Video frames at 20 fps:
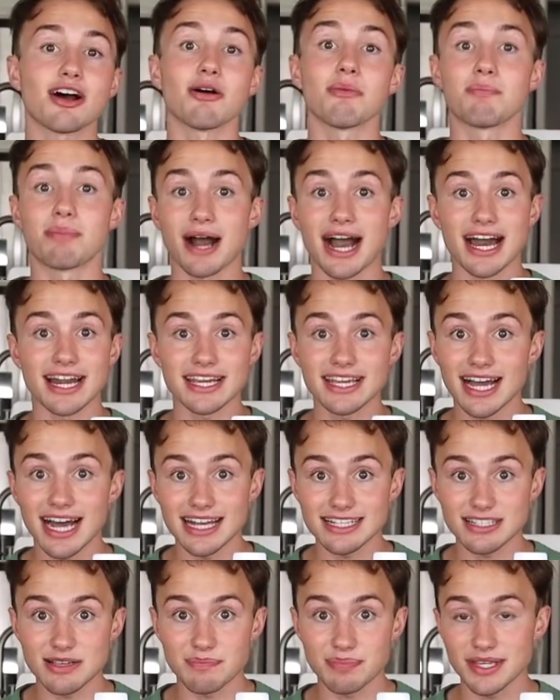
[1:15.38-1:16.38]
our body
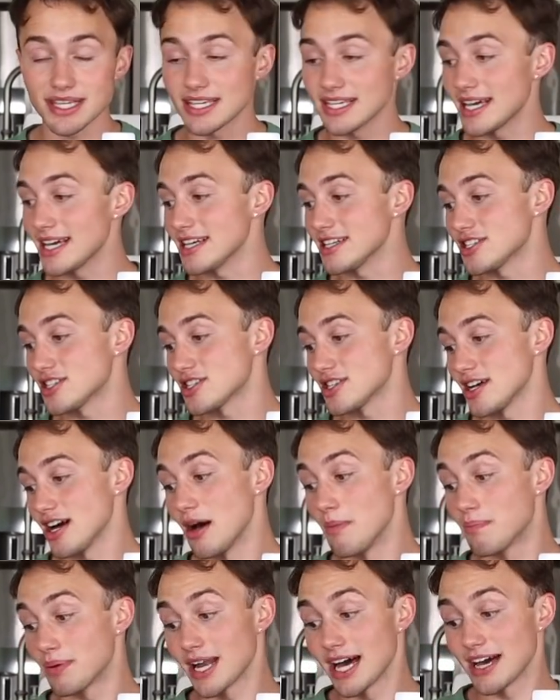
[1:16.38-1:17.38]
has a pH,
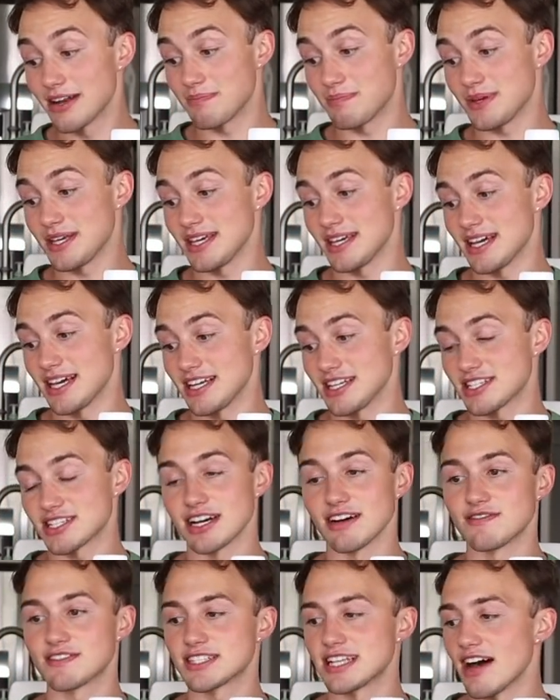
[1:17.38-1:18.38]
a blood pH,
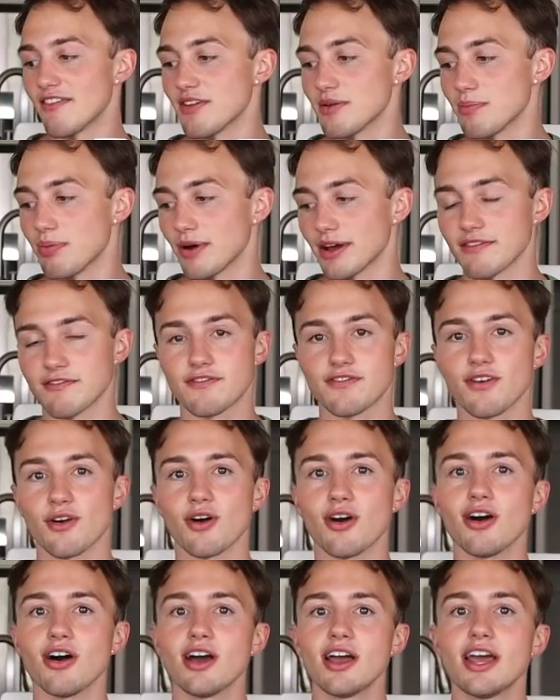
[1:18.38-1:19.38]
of
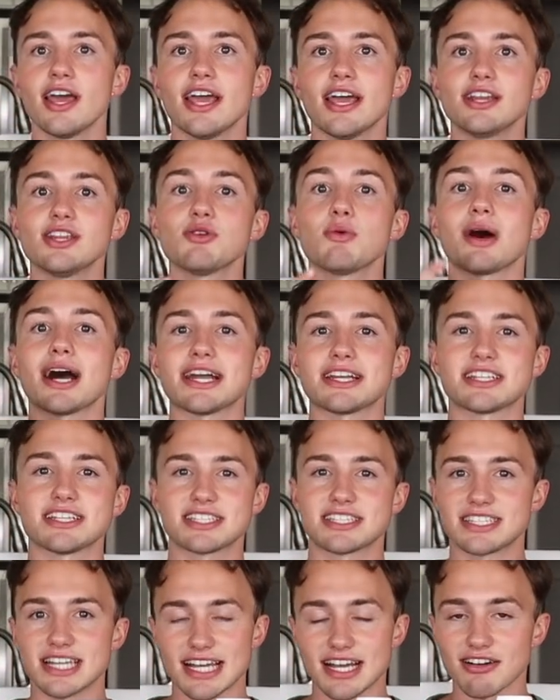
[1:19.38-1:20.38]
7.4, and you want to
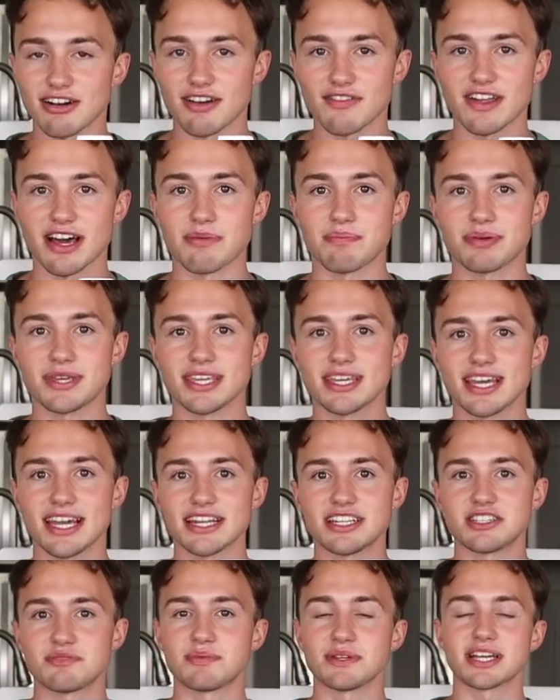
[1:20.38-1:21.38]
stay on that
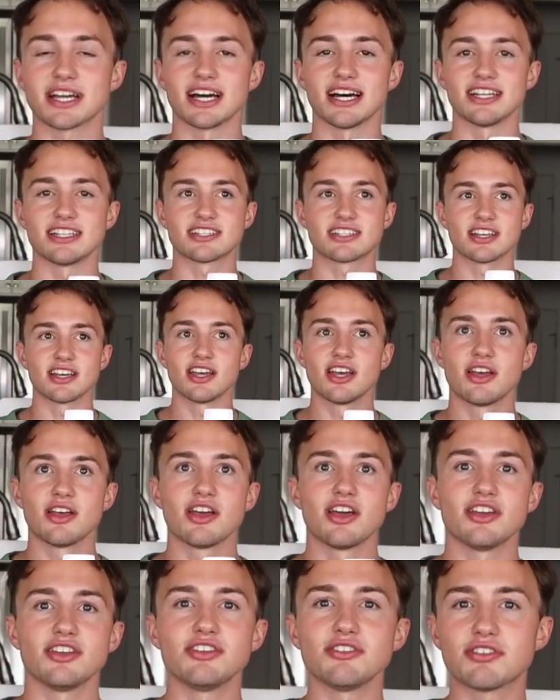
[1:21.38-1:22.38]
pH because
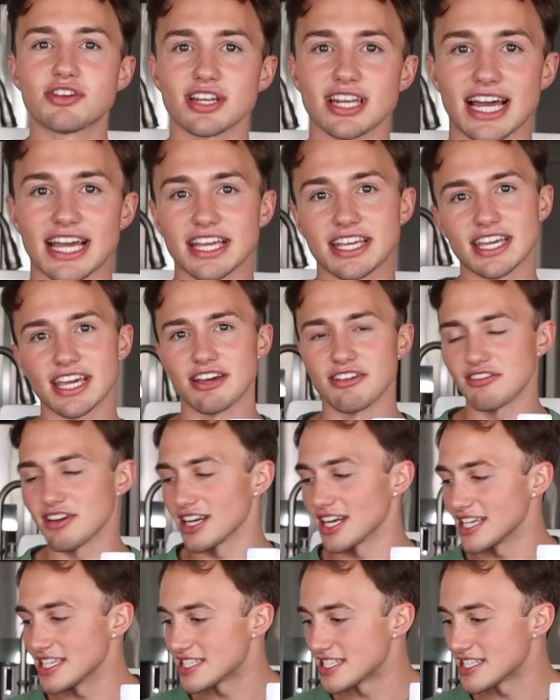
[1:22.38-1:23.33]
you could like get really